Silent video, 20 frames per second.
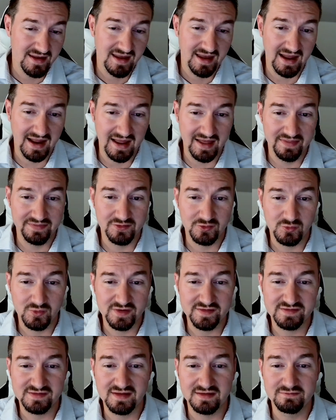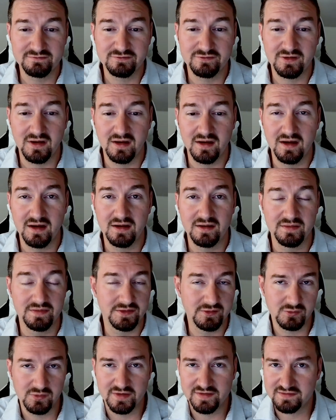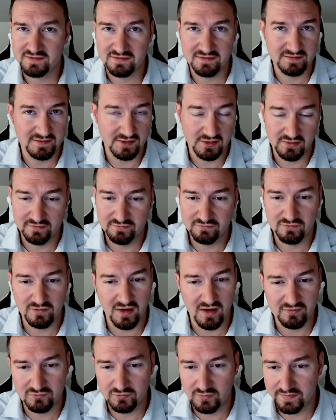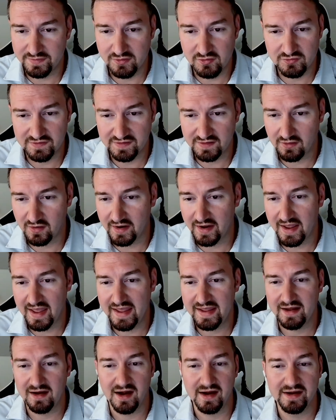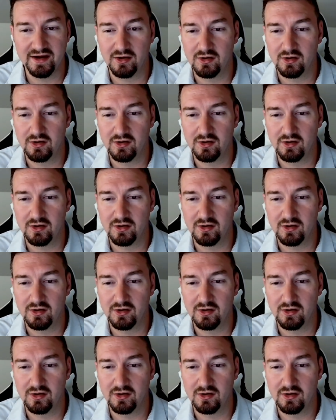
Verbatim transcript: and the risk inv- uh, the risks that are involved with using AI,